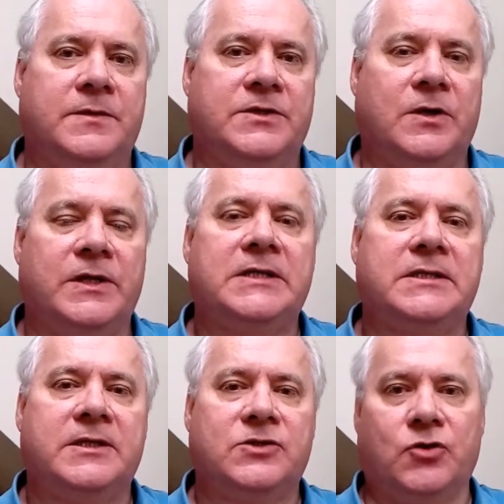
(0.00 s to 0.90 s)
So
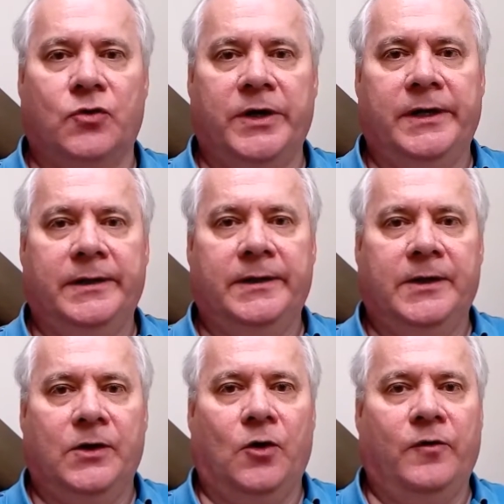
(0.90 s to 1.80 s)
this is the story
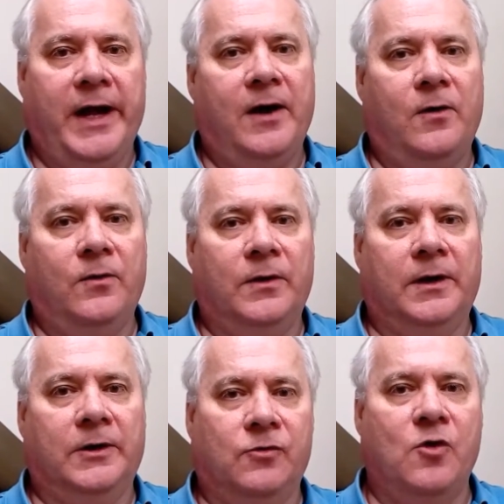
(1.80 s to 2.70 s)
of how
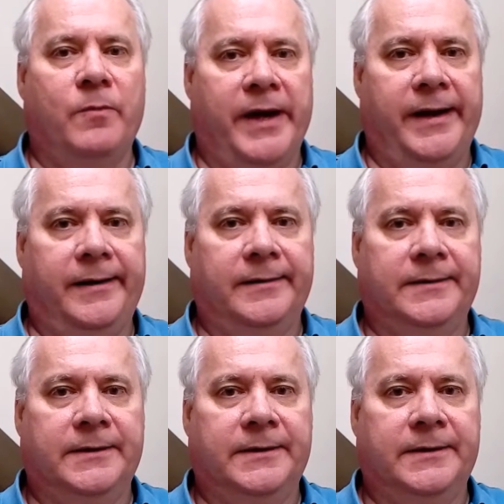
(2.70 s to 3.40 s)
a grown man